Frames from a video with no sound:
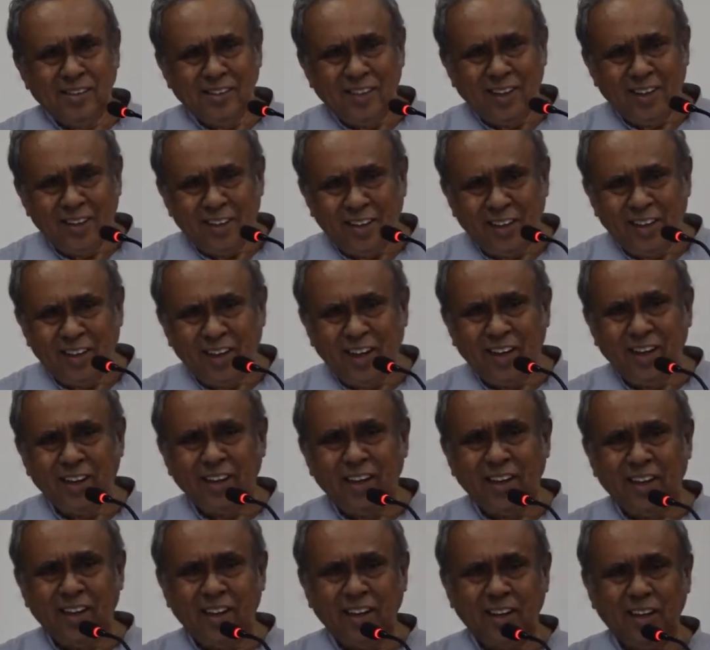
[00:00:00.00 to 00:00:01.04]
They are not
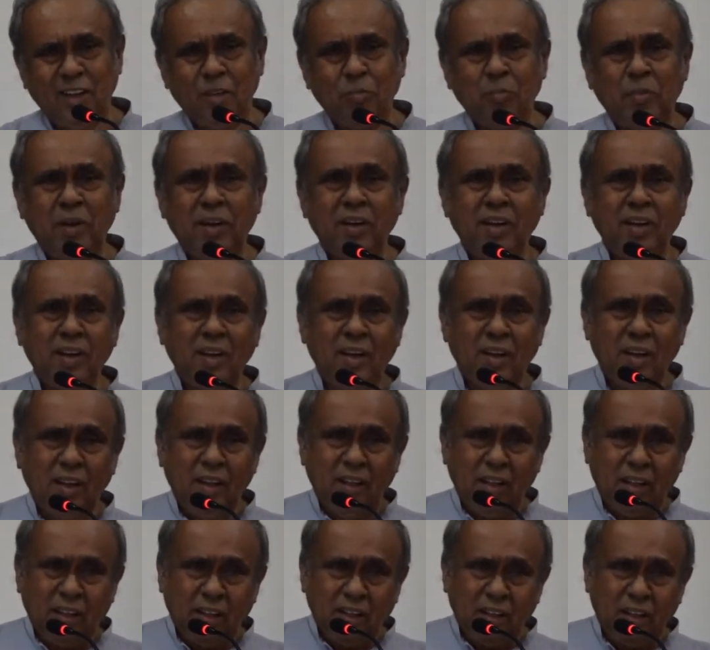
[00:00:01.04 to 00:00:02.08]
entangled, but
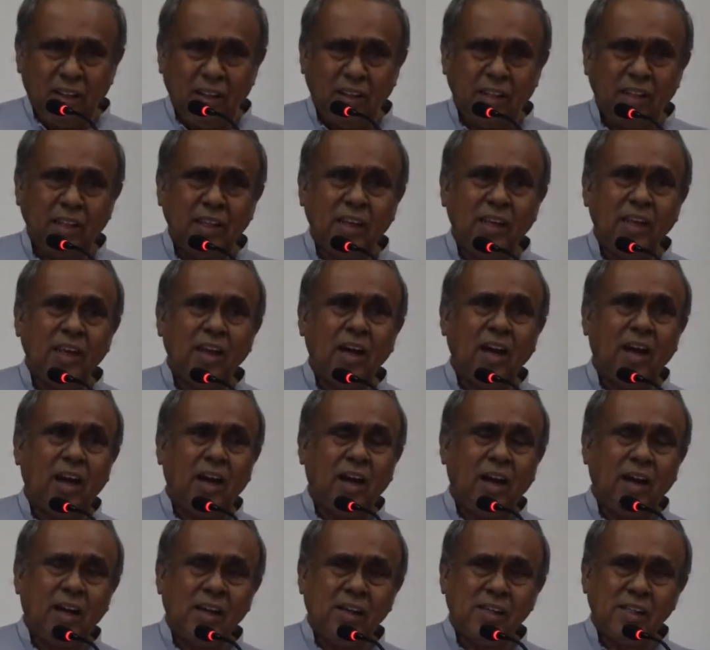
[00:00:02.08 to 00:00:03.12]
they
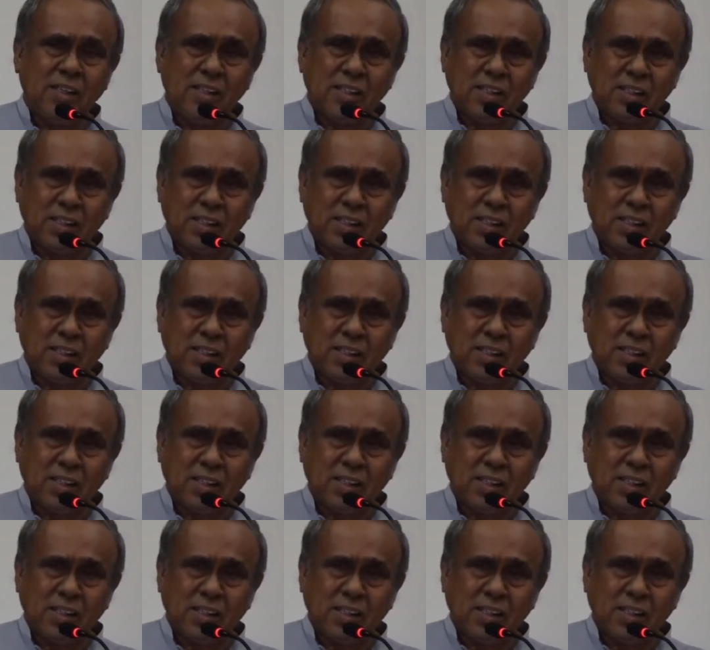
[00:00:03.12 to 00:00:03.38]
are